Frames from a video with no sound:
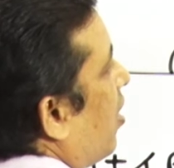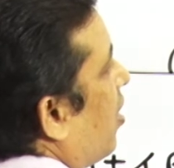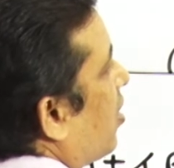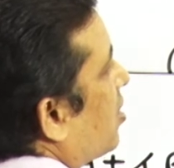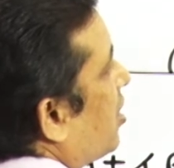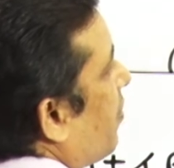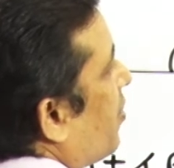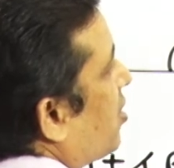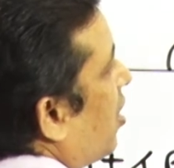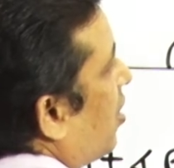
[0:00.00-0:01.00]

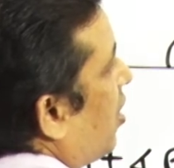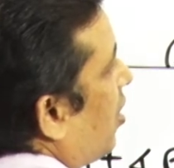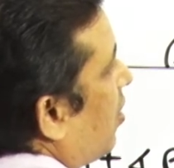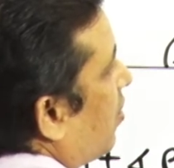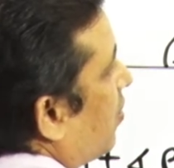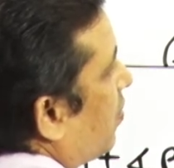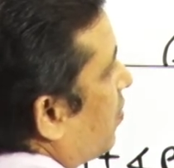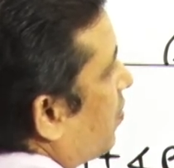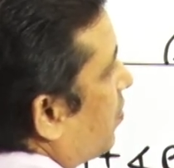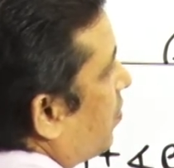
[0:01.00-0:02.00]
semicircle.
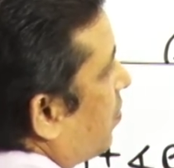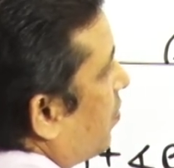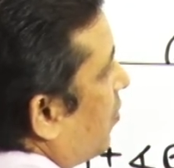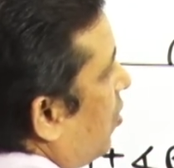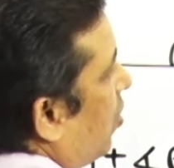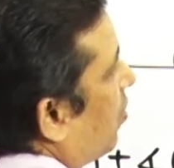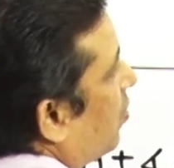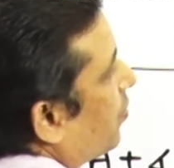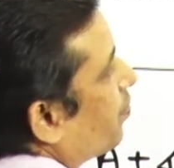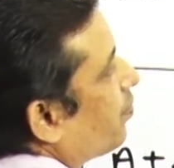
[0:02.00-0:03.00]
Look,
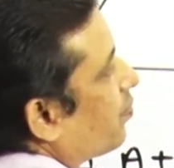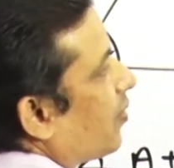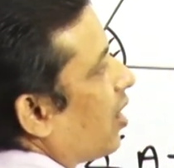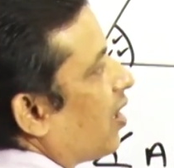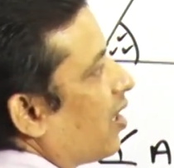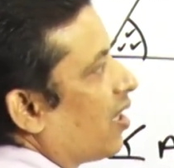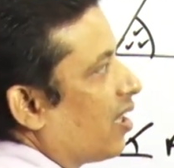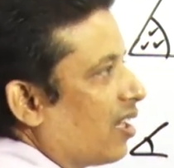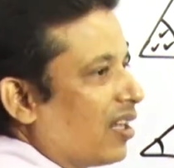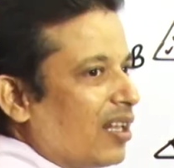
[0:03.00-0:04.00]

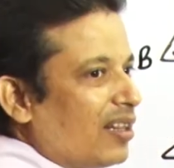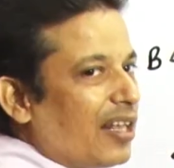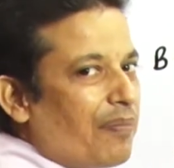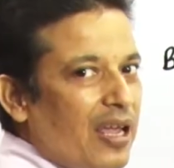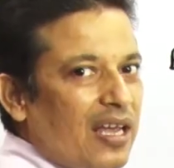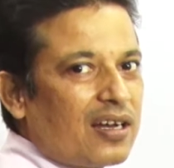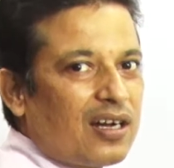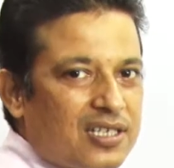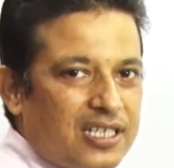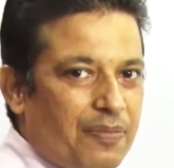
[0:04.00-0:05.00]
they make a
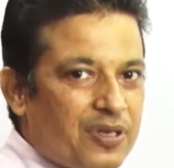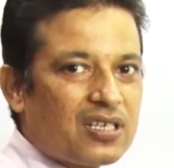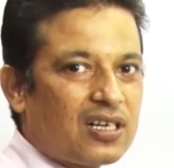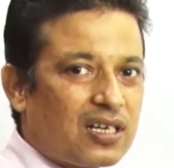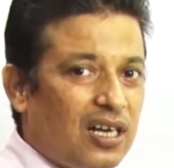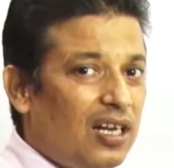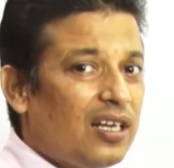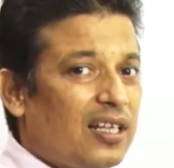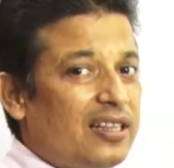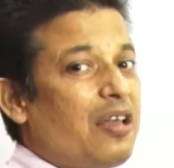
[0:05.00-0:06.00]
semicircle,
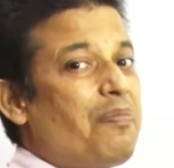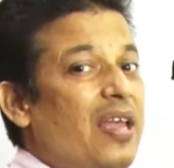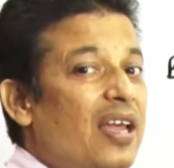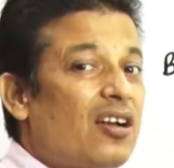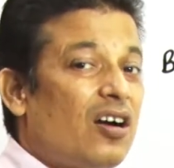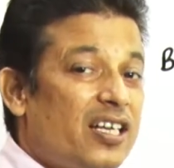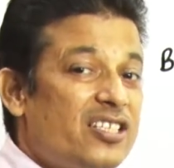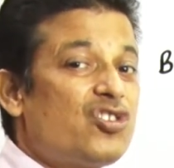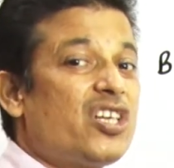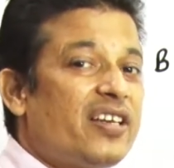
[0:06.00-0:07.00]
they make a
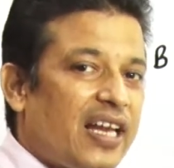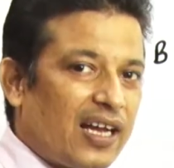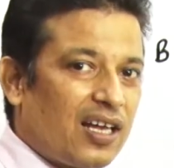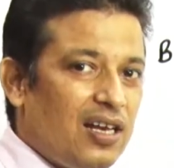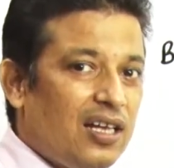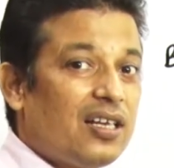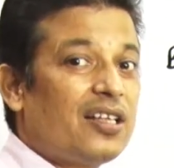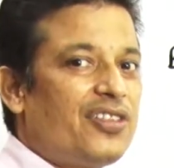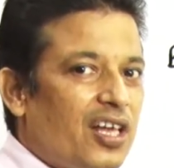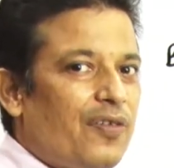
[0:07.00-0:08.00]
straight angle.
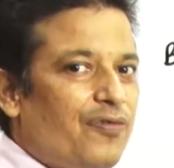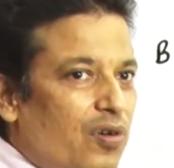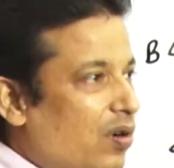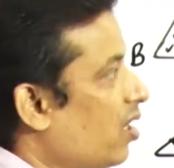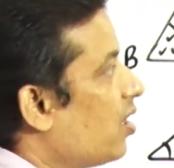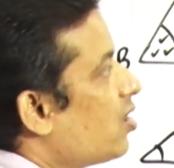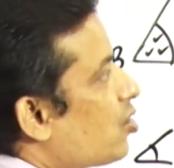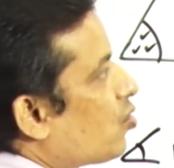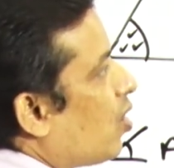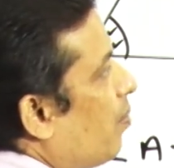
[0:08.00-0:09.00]
Therefore,
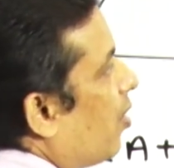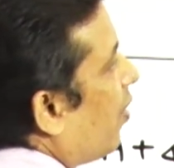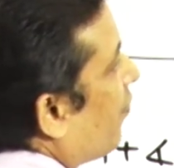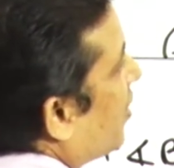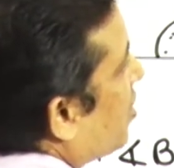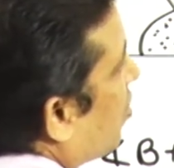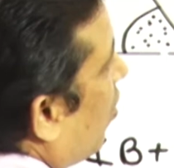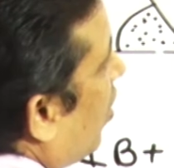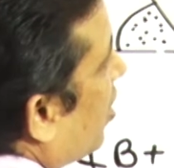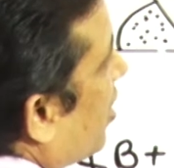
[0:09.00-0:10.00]
sum of these
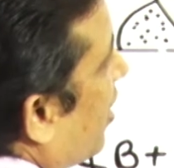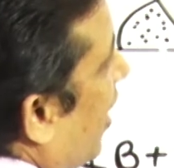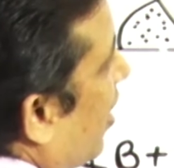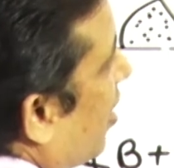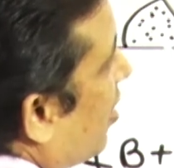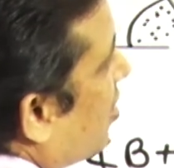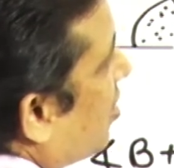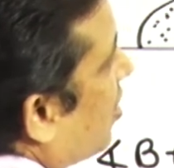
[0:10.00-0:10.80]
all three angles